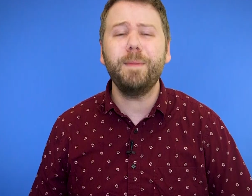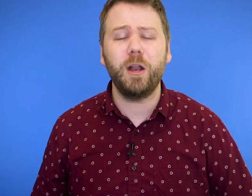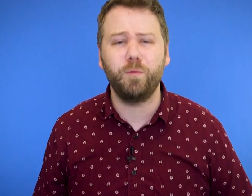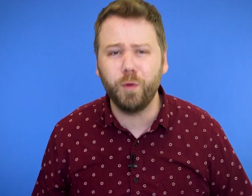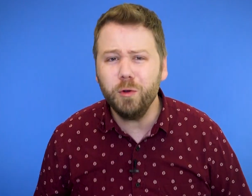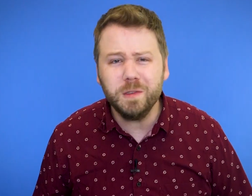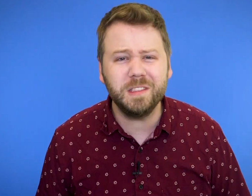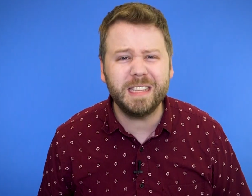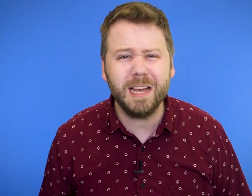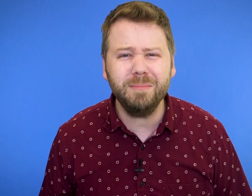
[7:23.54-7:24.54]
about it. Root and
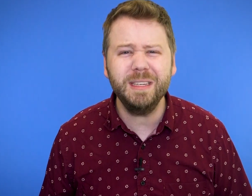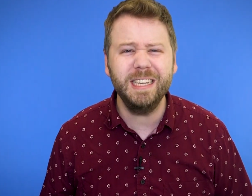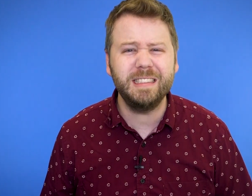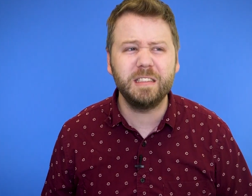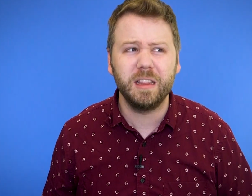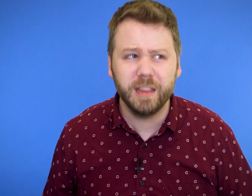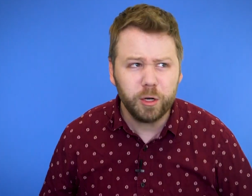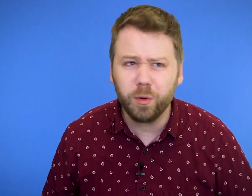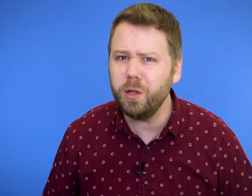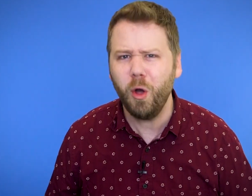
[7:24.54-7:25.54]
stem, it's
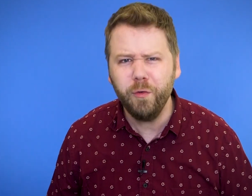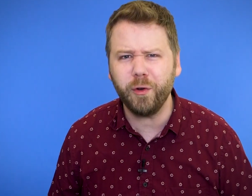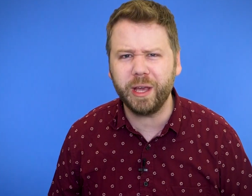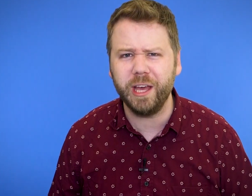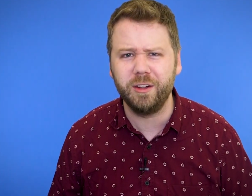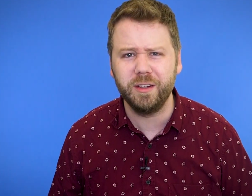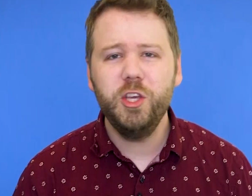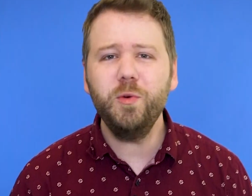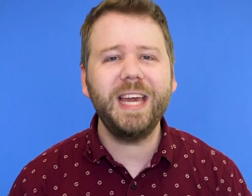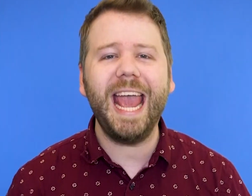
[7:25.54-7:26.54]
literal overkill.
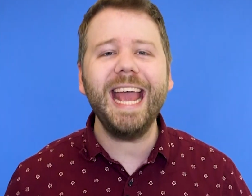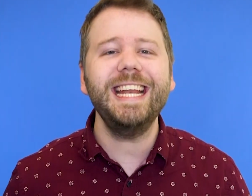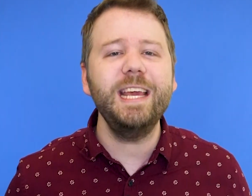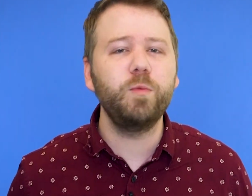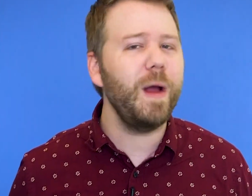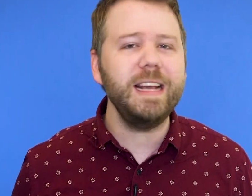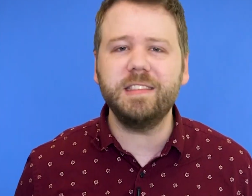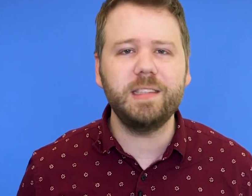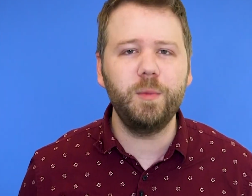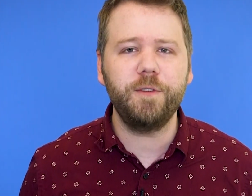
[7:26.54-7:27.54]
You can't erase
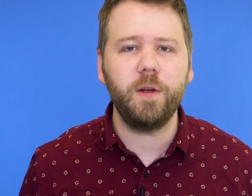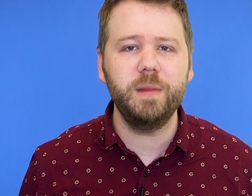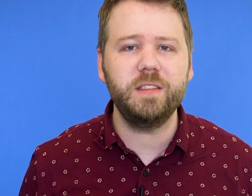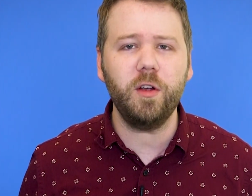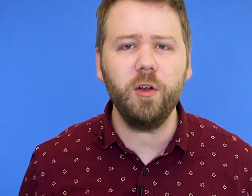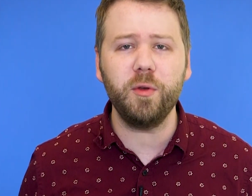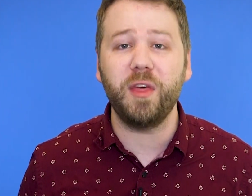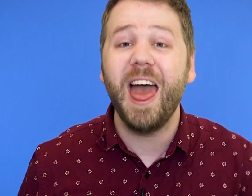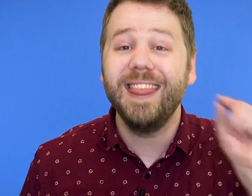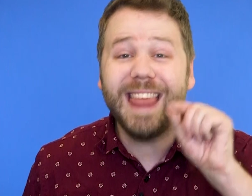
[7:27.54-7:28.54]
someone from this
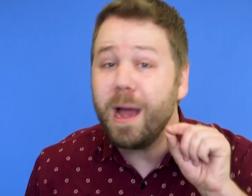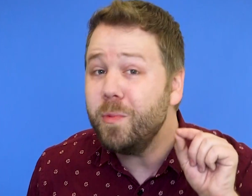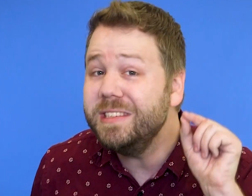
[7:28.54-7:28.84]
earth. That